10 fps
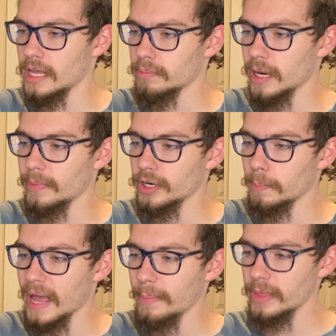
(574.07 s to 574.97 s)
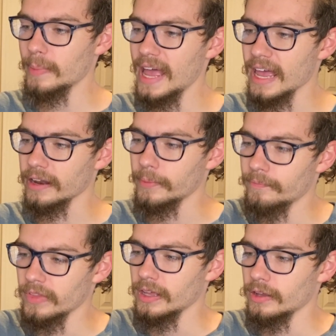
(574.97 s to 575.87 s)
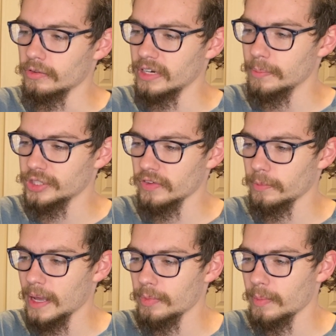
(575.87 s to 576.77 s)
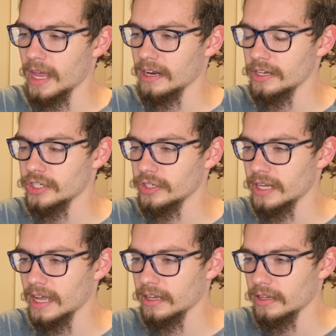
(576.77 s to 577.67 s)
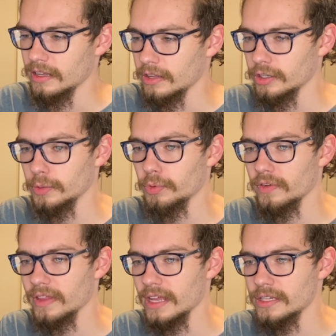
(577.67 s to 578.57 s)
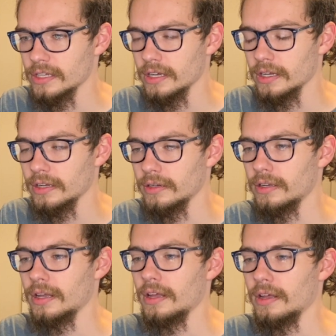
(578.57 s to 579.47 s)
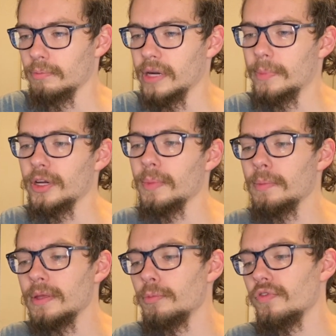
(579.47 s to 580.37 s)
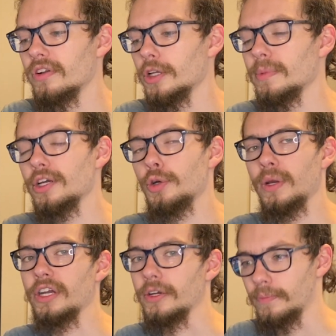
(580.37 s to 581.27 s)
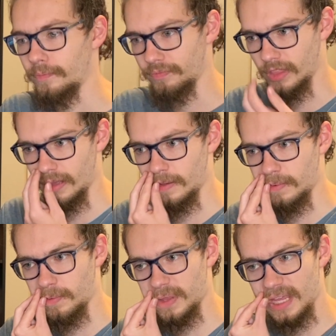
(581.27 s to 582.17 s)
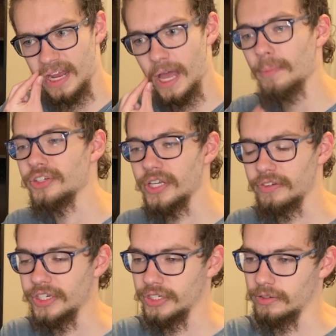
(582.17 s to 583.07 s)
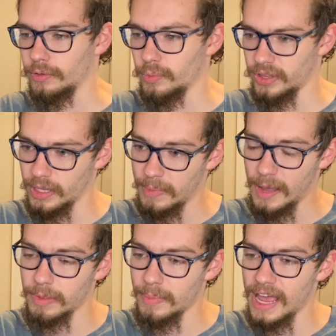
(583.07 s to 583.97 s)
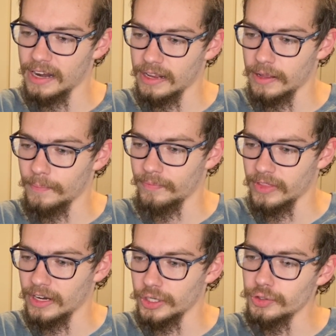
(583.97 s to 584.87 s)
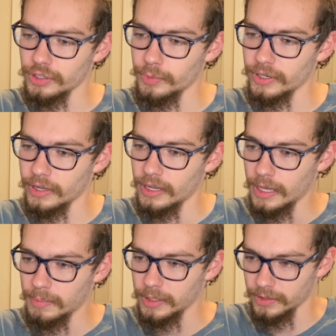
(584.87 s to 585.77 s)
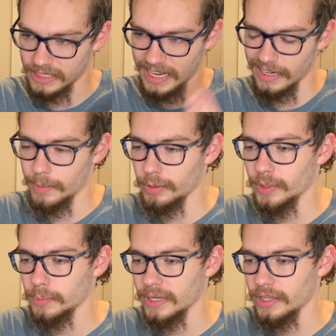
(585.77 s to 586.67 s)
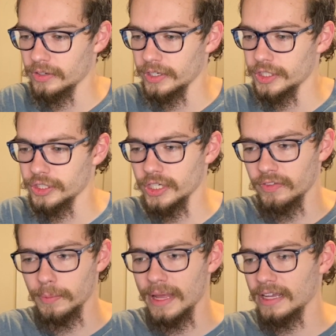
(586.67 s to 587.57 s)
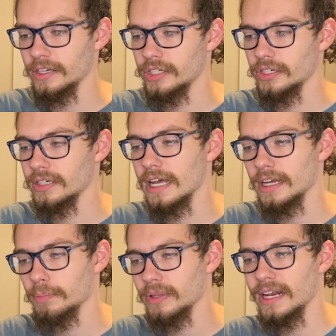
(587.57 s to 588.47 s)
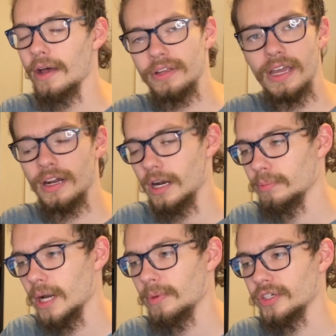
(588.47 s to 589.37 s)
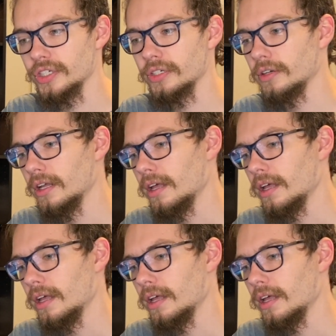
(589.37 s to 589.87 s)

A Brobnar Mab the Mad. Reap, shuffle Mab the Mad into your deck. A little more of that, Brobnar might be moving a little bit quicker with that Ember generation, with a Mab the Mad in it, than it usually would. Being able to get an Ember when you play the creature, shuffle it back into your deck, play it out again on a Brobnar turn.